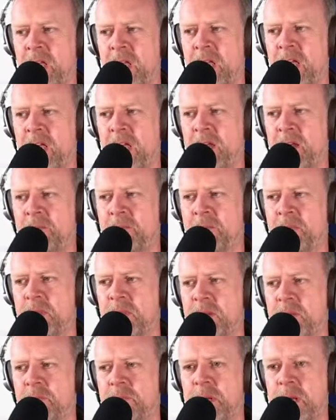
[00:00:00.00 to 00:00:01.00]
But
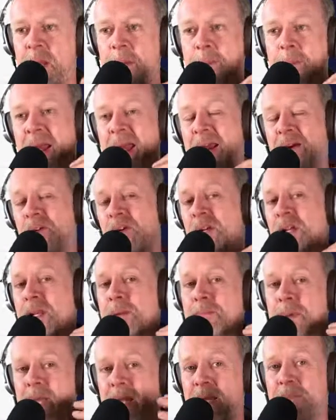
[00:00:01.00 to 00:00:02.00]

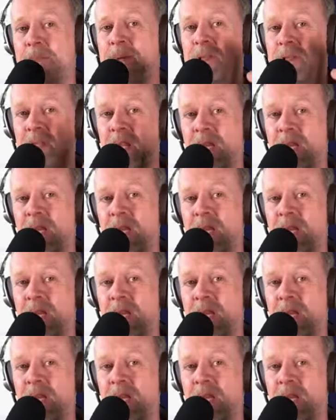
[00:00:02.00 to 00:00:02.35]
apparently people